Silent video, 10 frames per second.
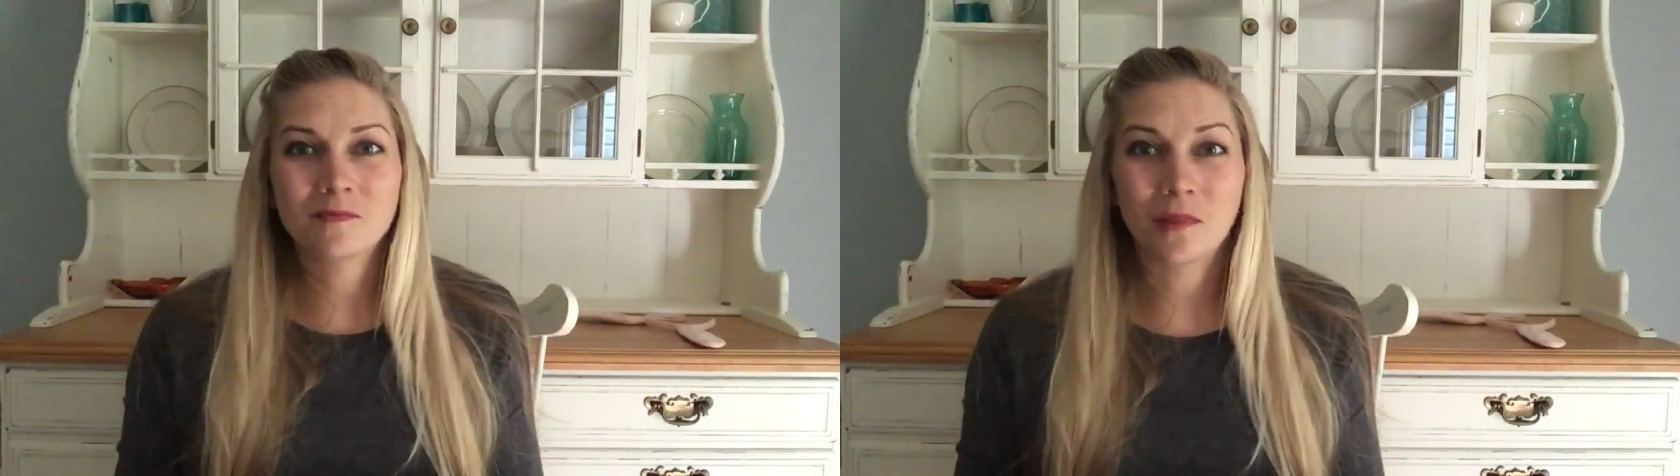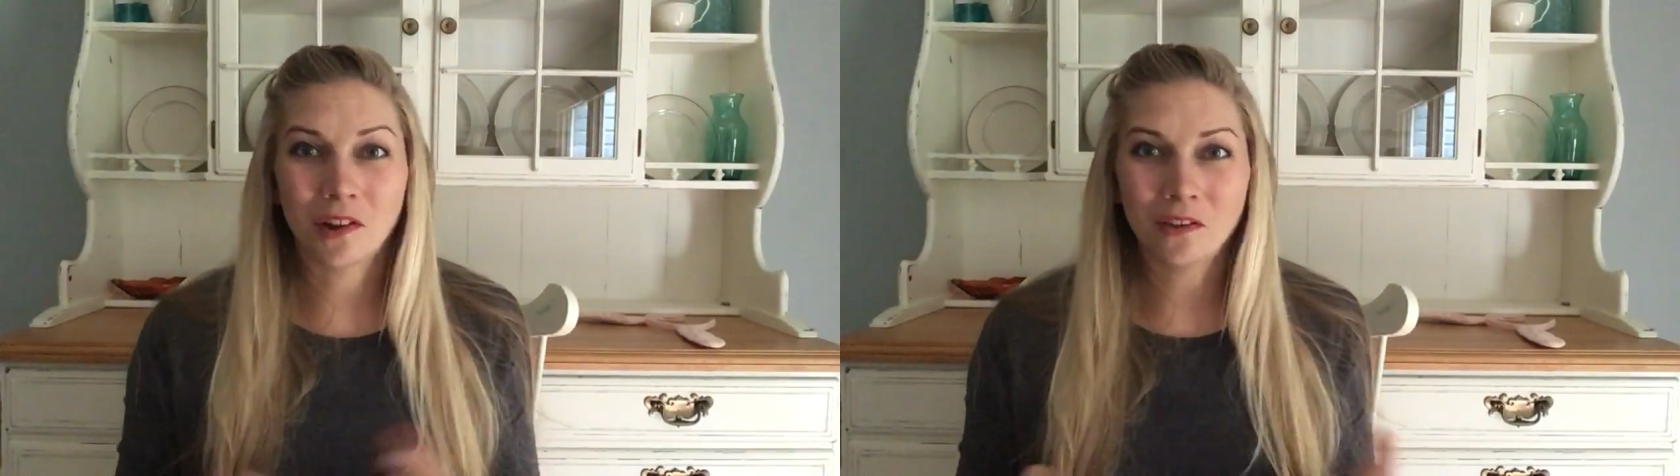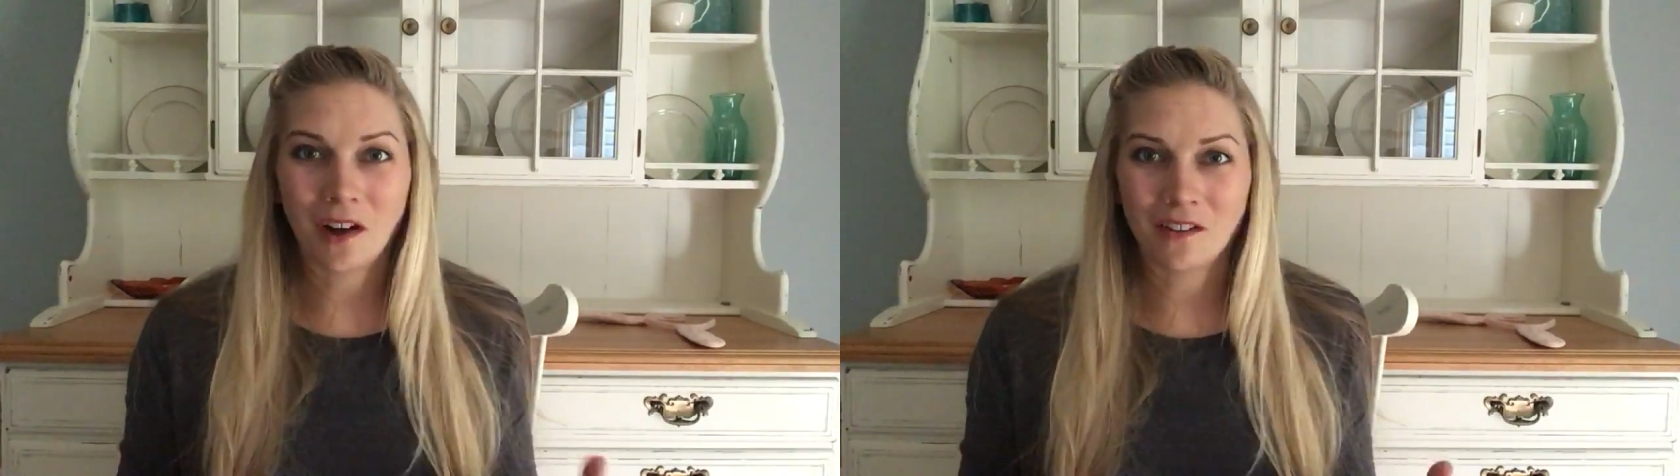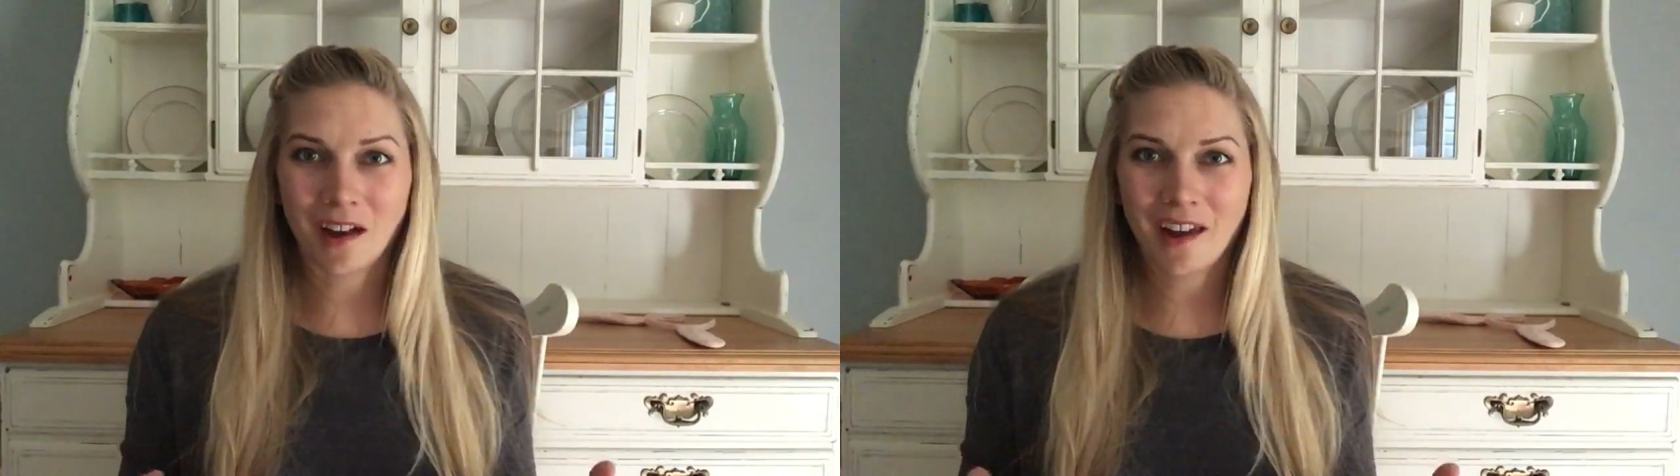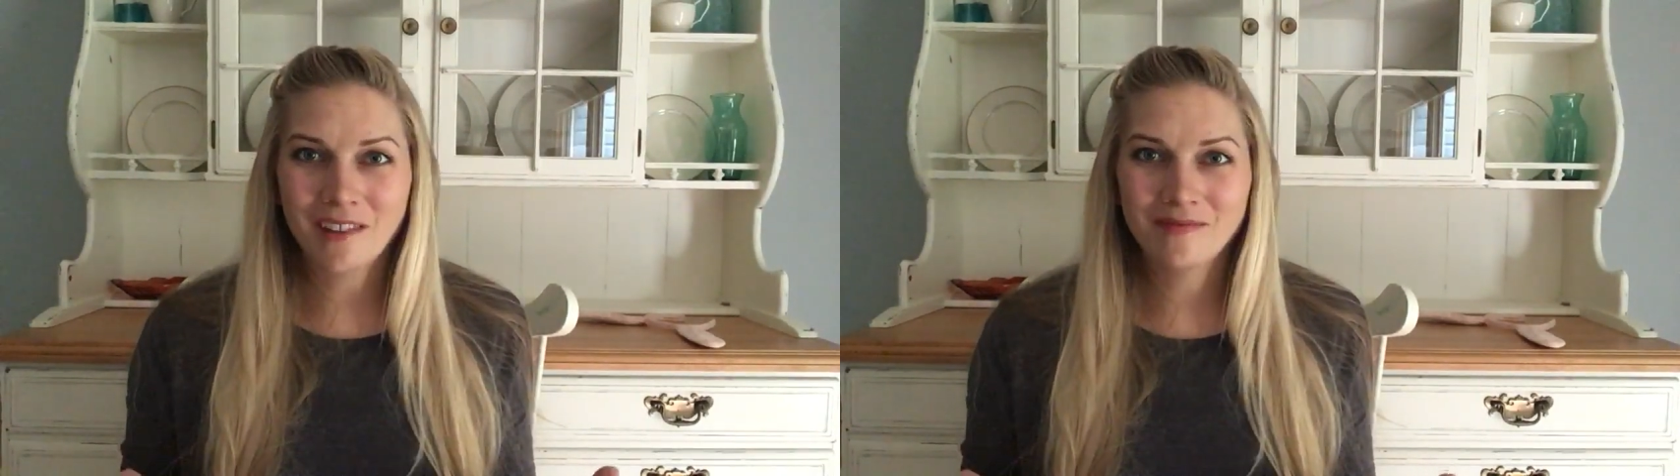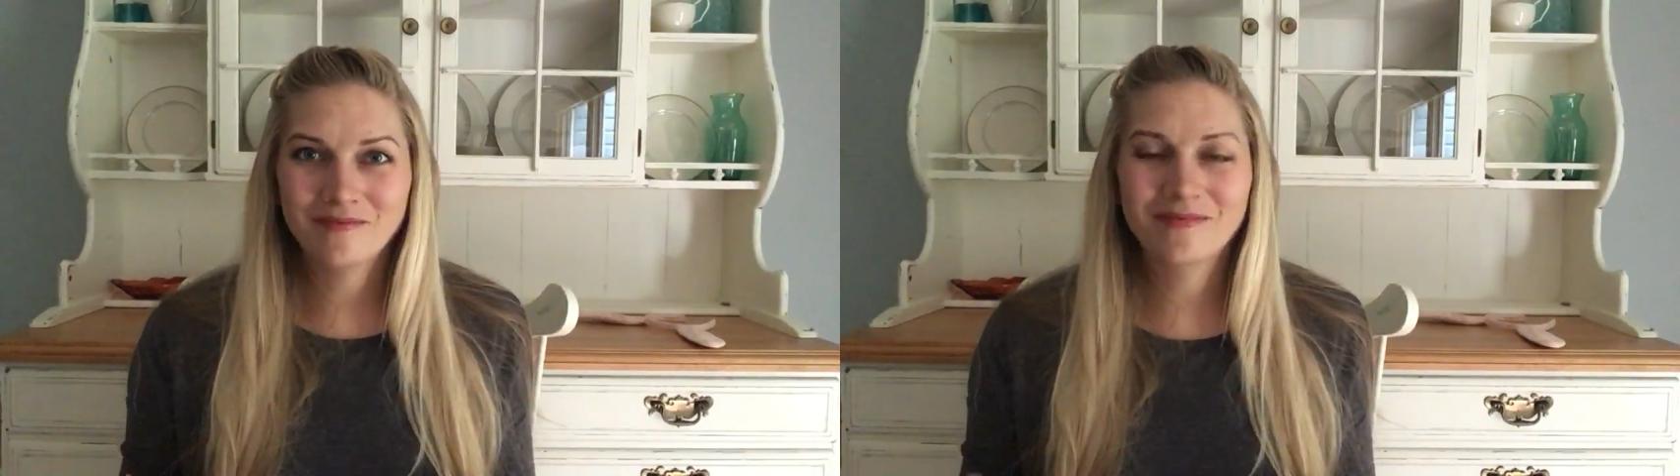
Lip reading: Pretty great, right?